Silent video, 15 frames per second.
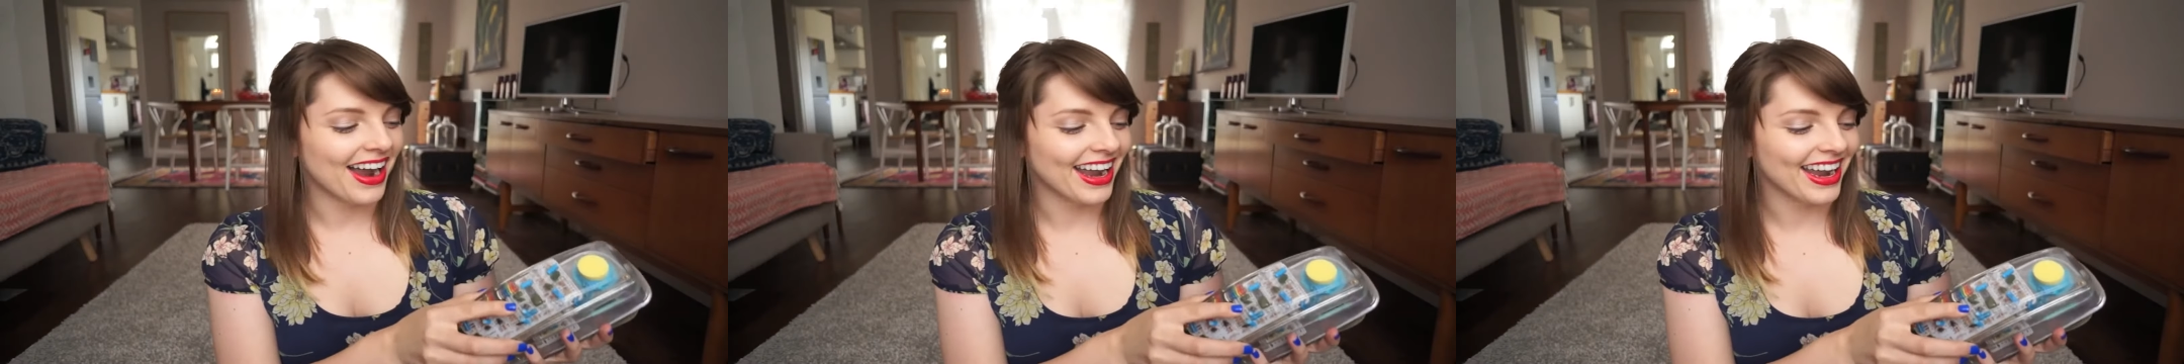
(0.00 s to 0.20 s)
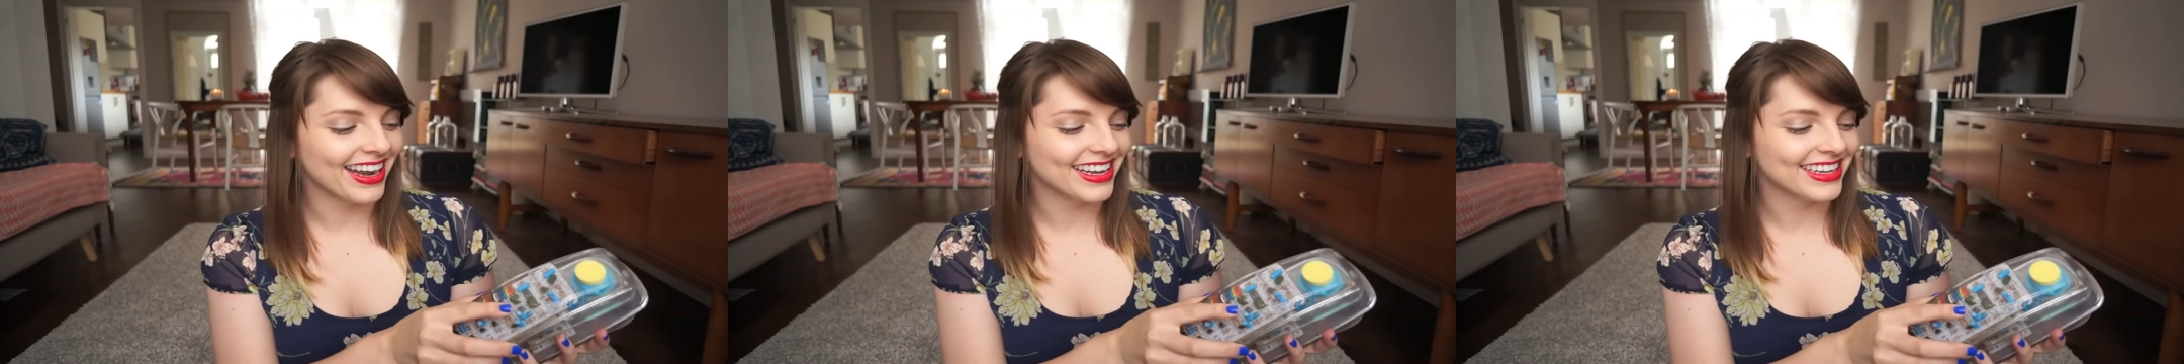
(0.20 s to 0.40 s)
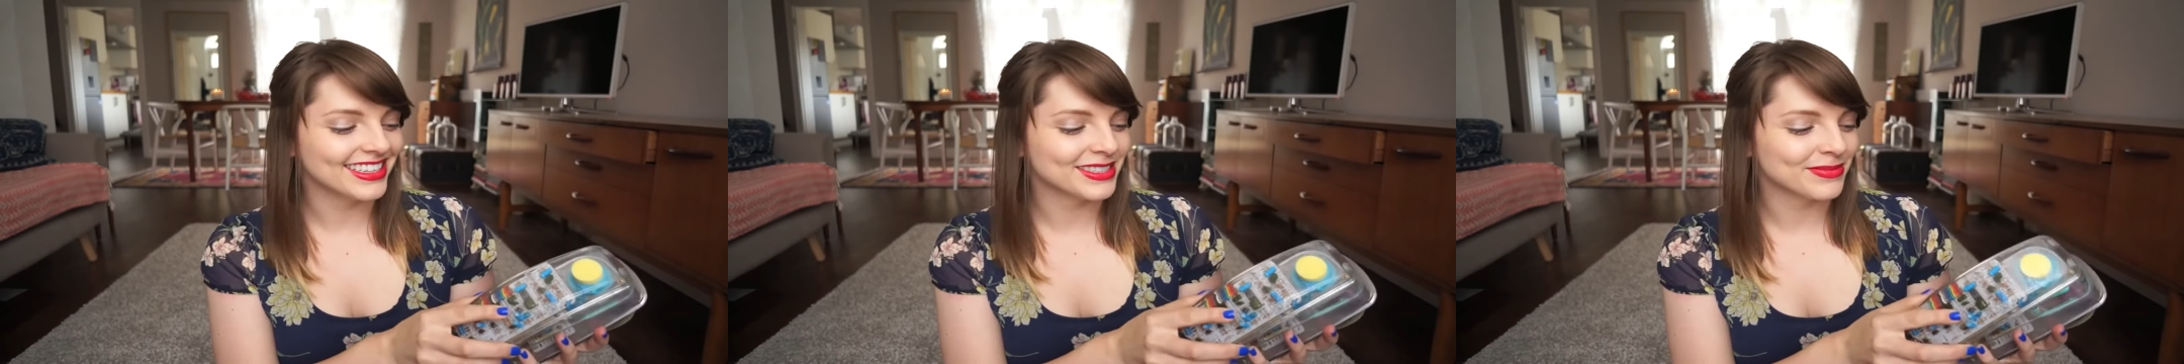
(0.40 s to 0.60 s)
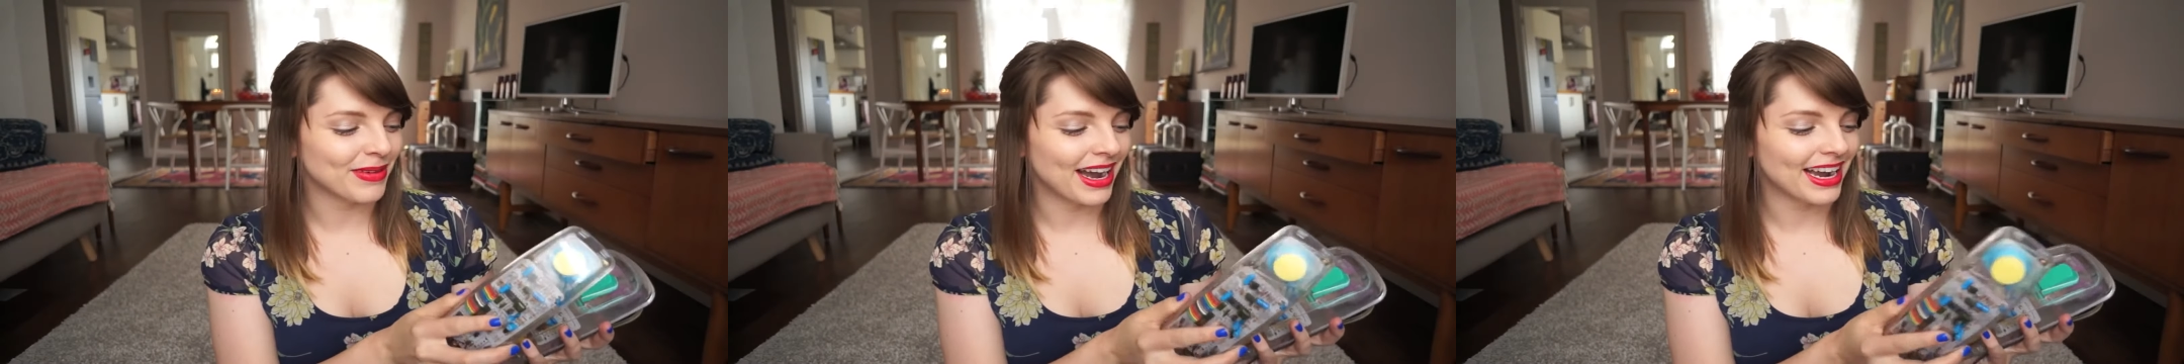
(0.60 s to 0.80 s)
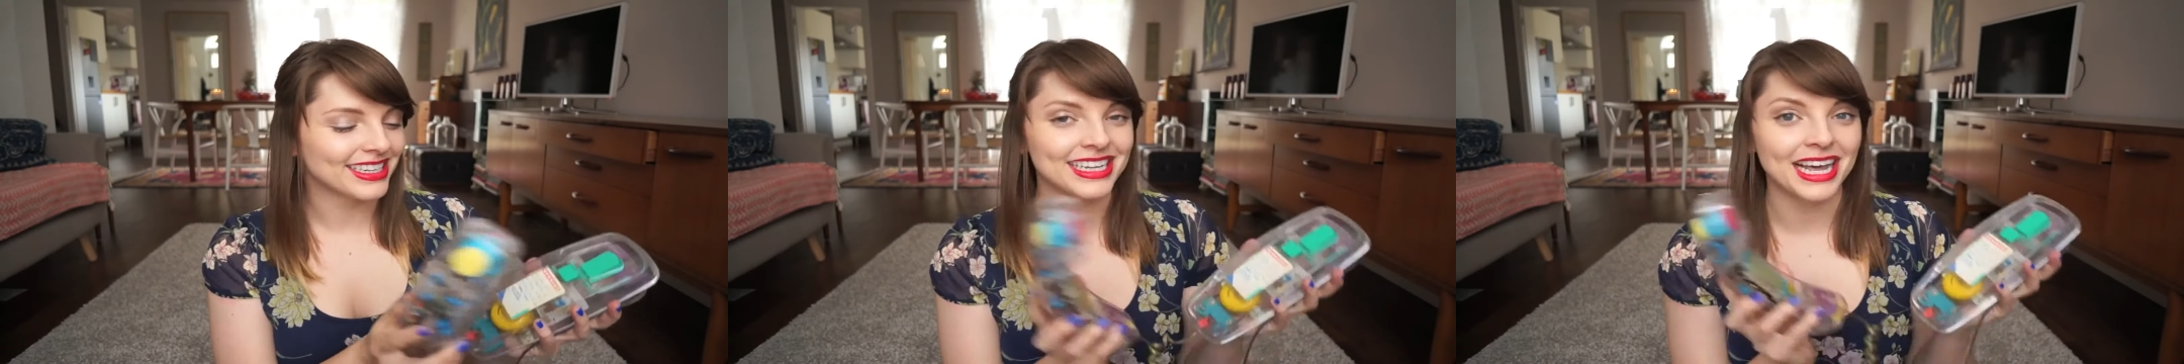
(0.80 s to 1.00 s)
it is
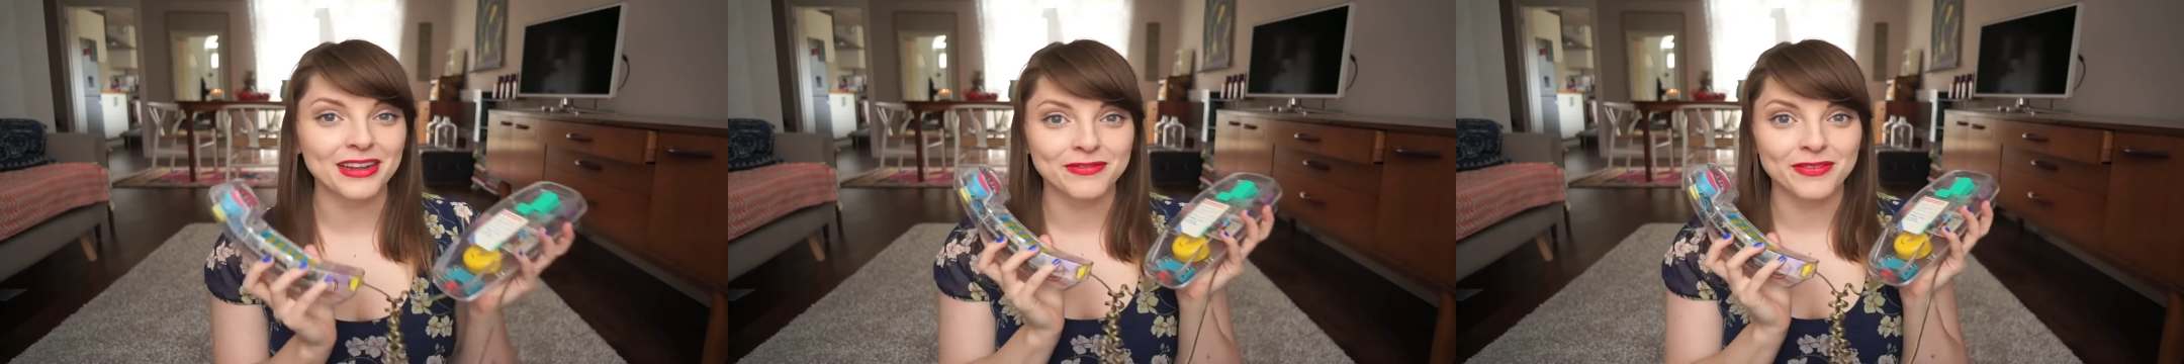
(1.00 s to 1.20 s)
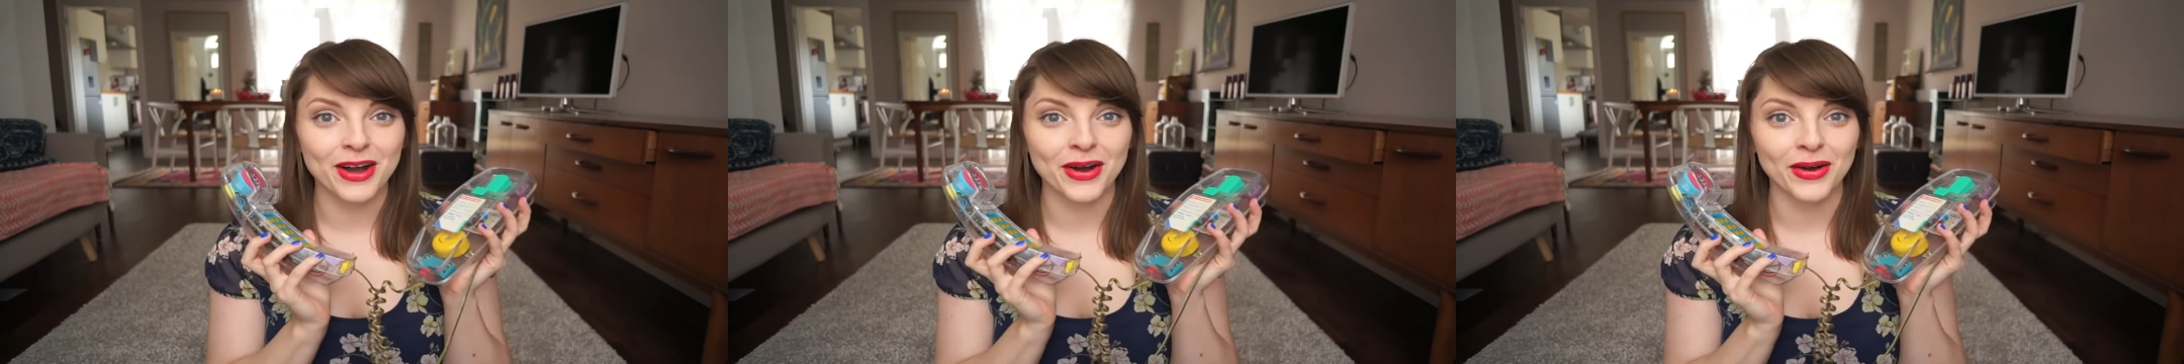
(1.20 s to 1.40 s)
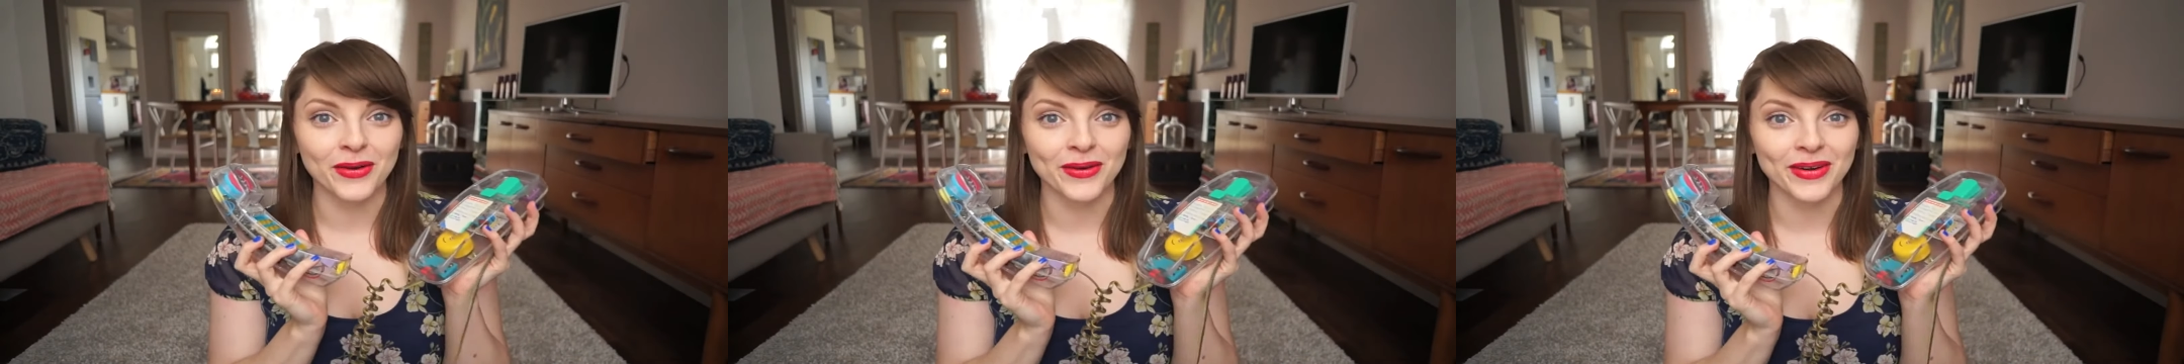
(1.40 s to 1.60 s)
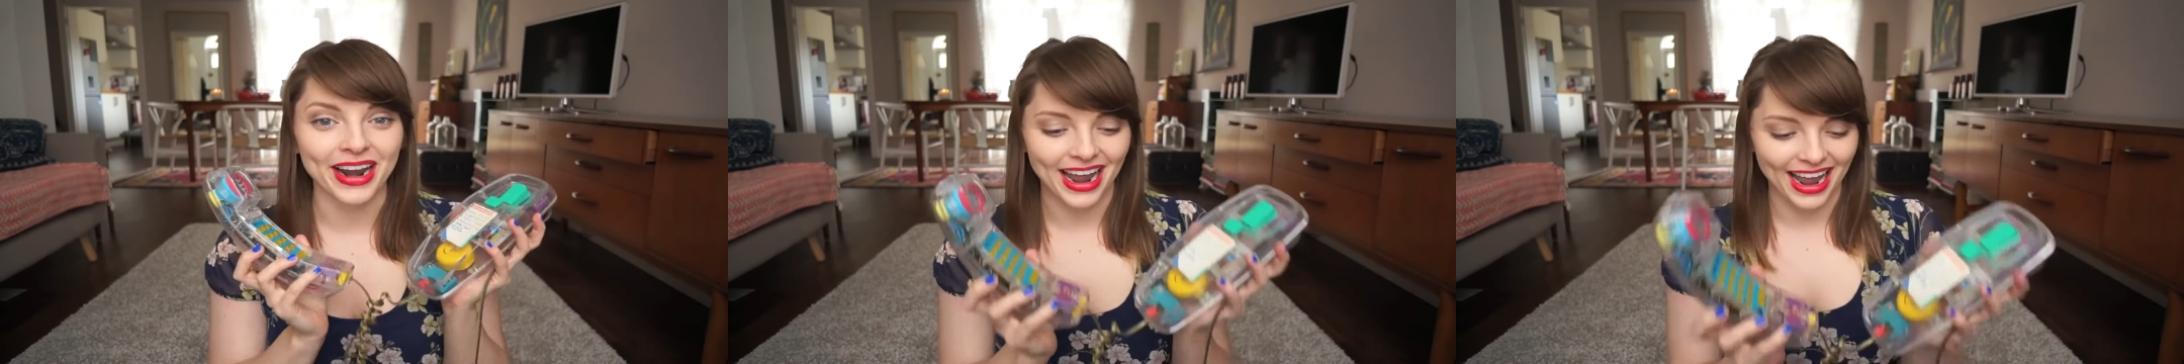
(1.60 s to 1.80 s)
my telephone,